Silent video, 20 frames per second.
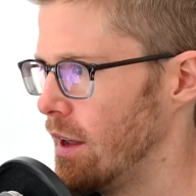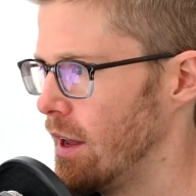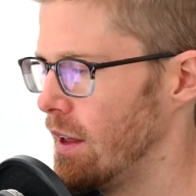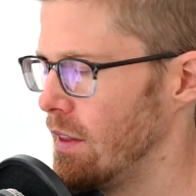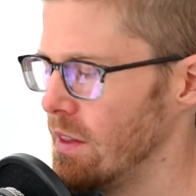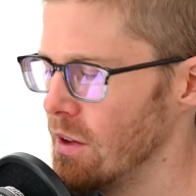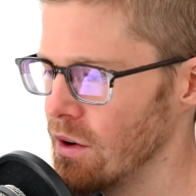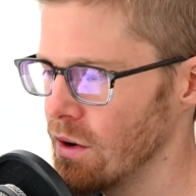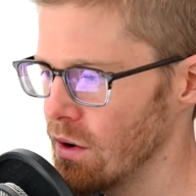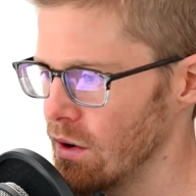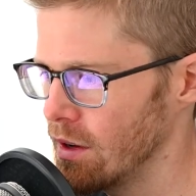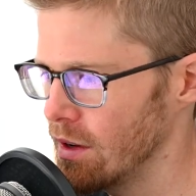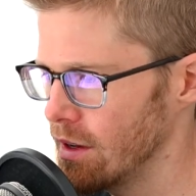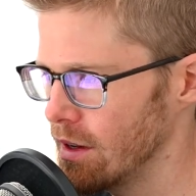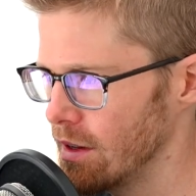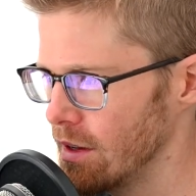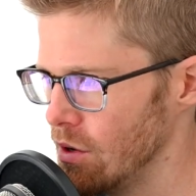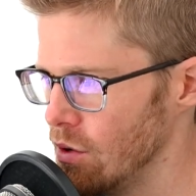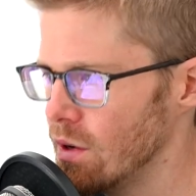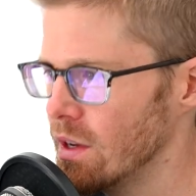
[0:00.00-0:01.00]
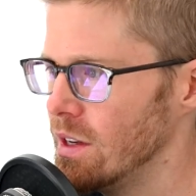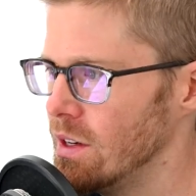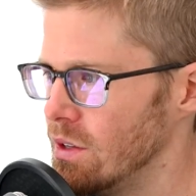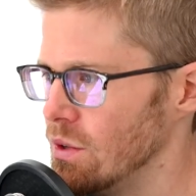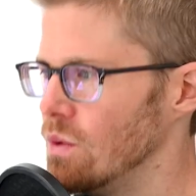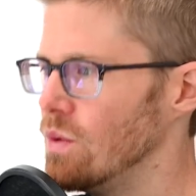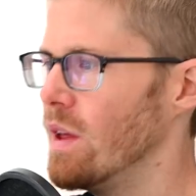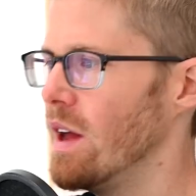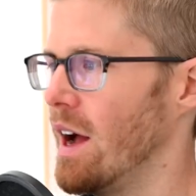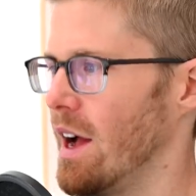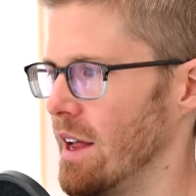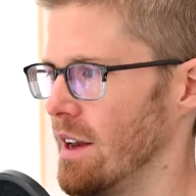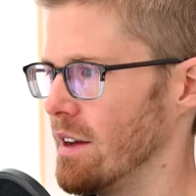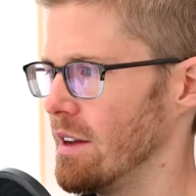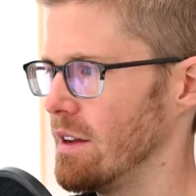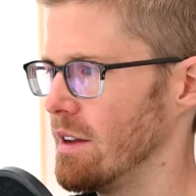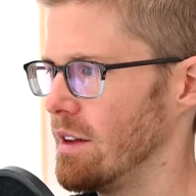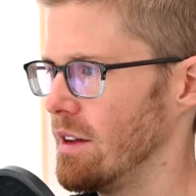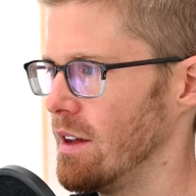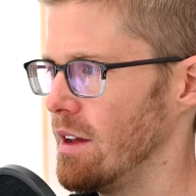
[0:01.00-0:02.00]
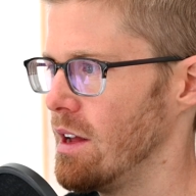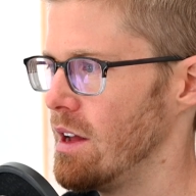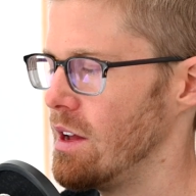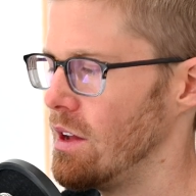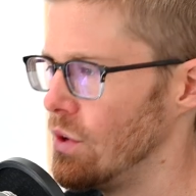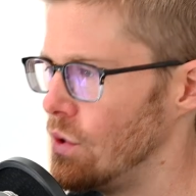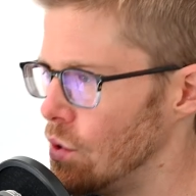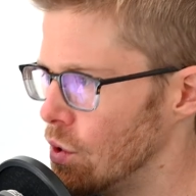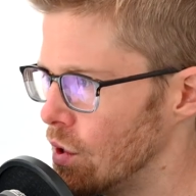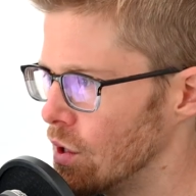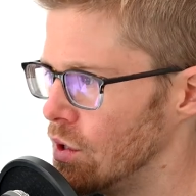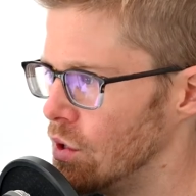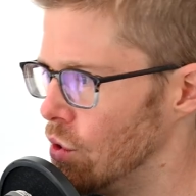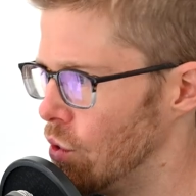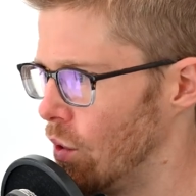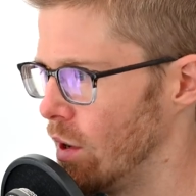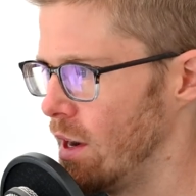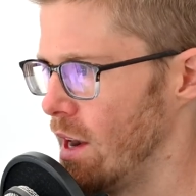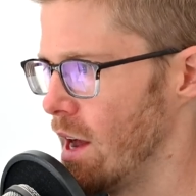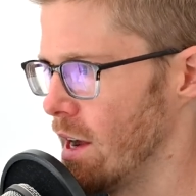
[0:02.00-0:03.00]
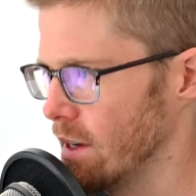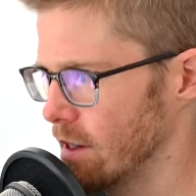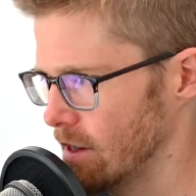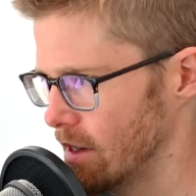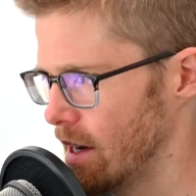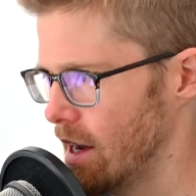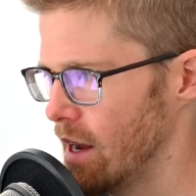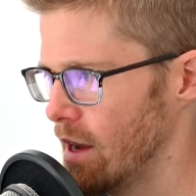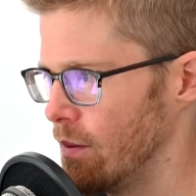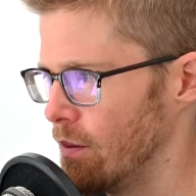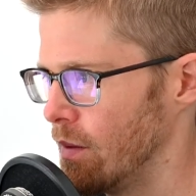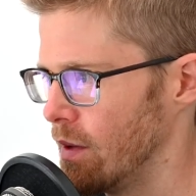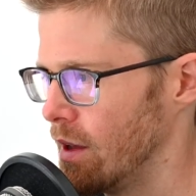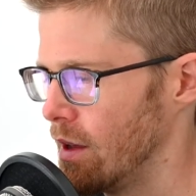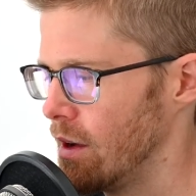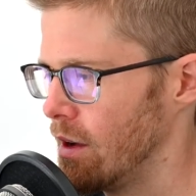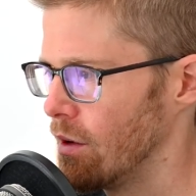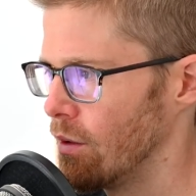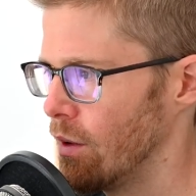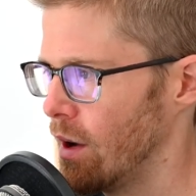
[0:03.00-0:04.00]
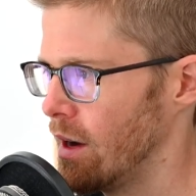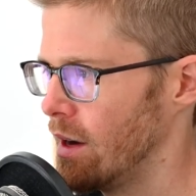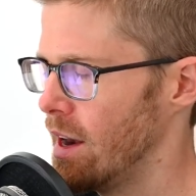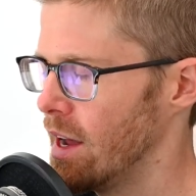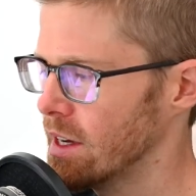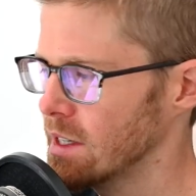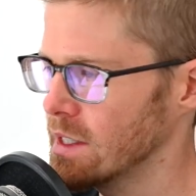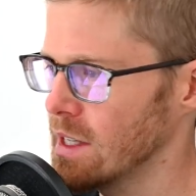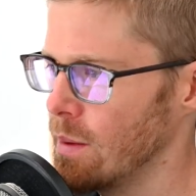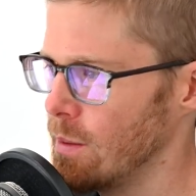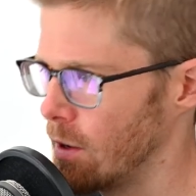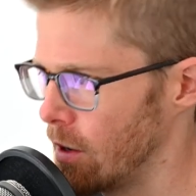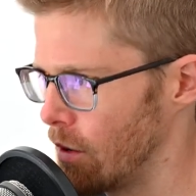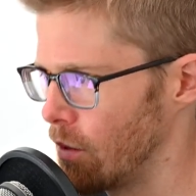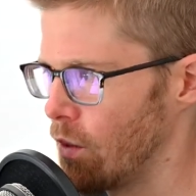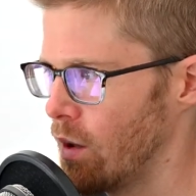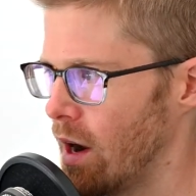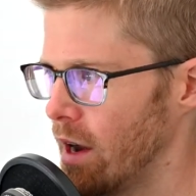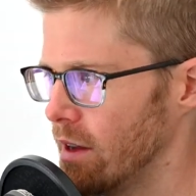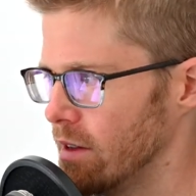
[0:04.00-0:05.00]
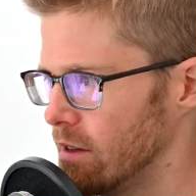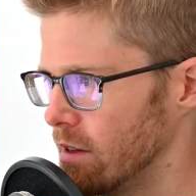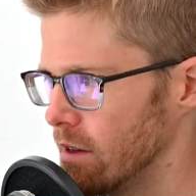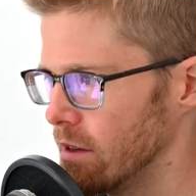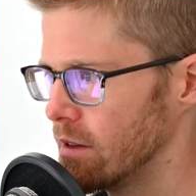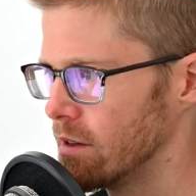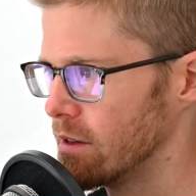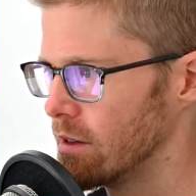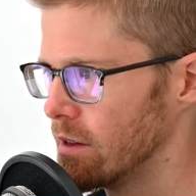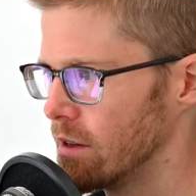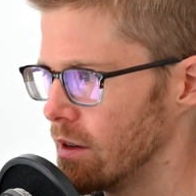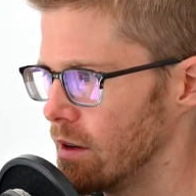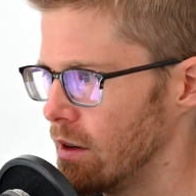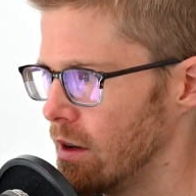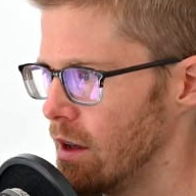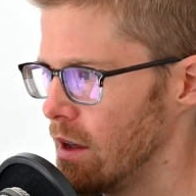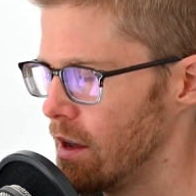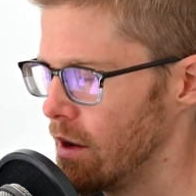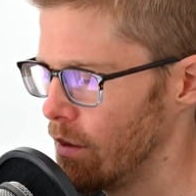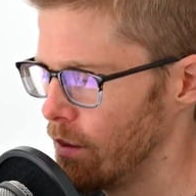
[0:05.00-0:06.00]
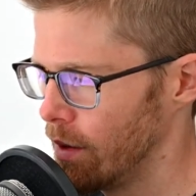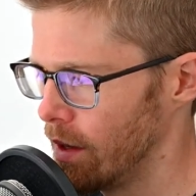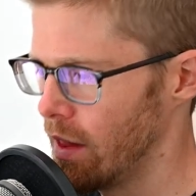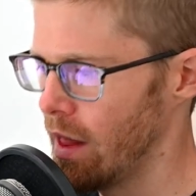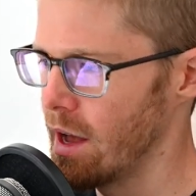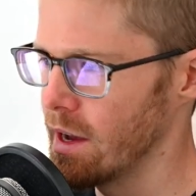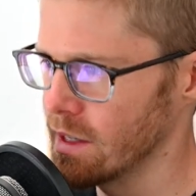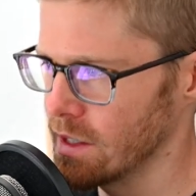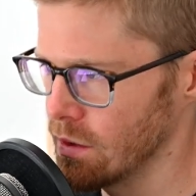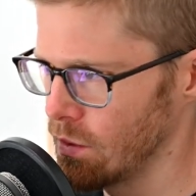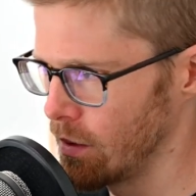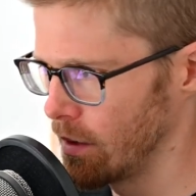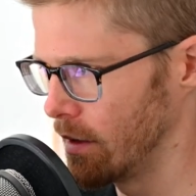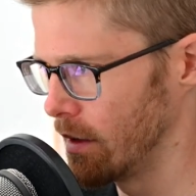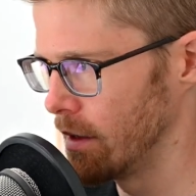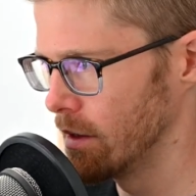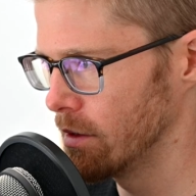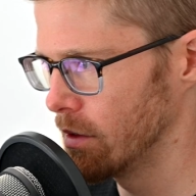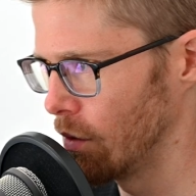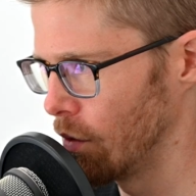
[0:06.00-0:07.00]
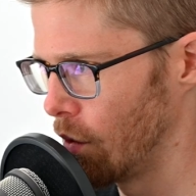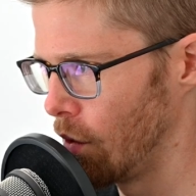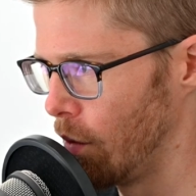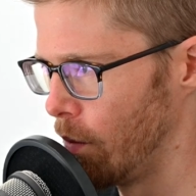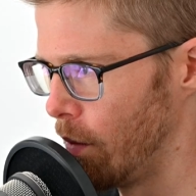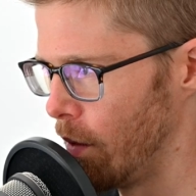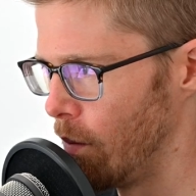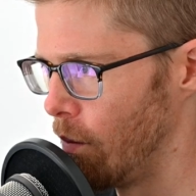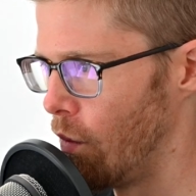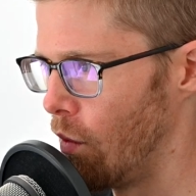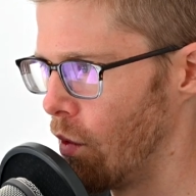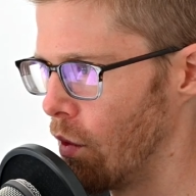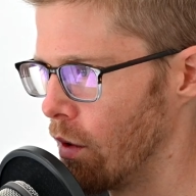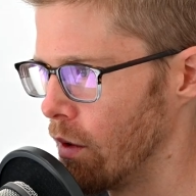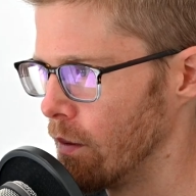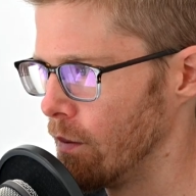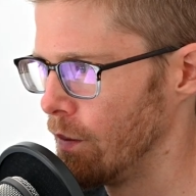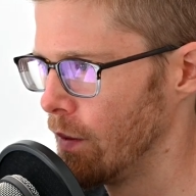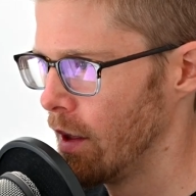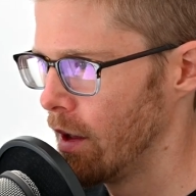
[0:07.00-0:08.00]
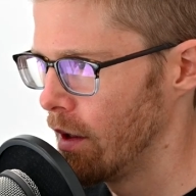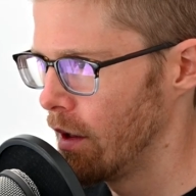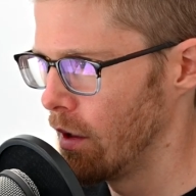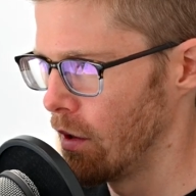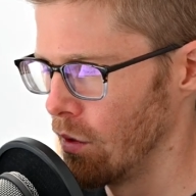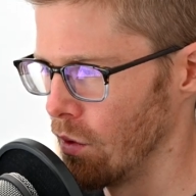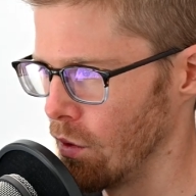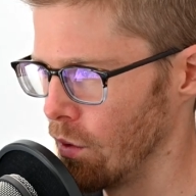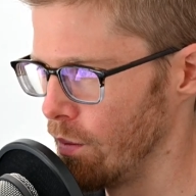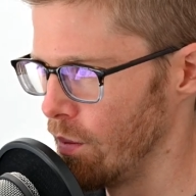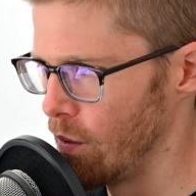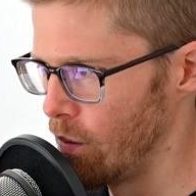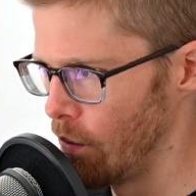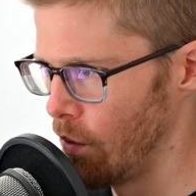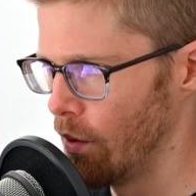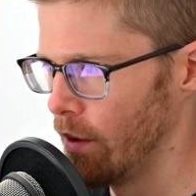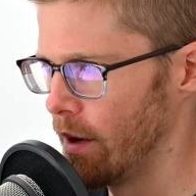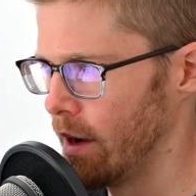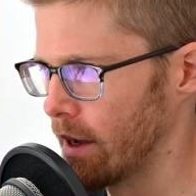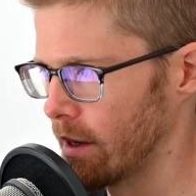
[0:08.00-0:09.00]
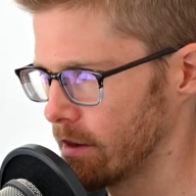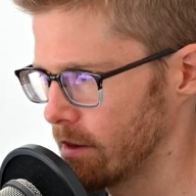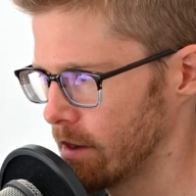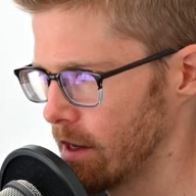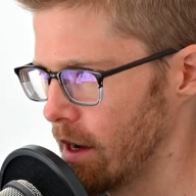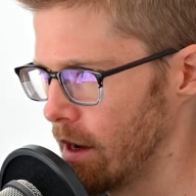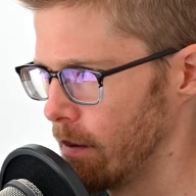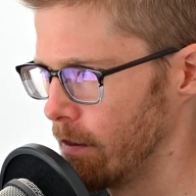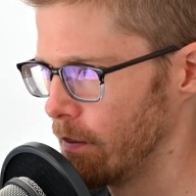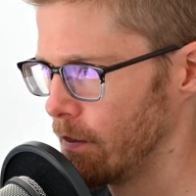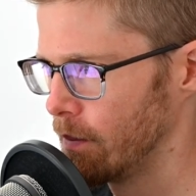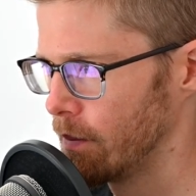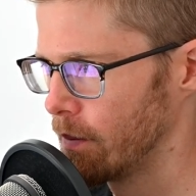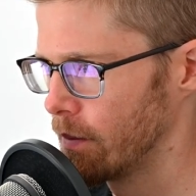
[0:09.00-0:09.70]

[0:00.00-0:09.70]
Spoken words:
And there, you can do that. You can do it next time, right? Next time it arises, relax and release a little bit more next time.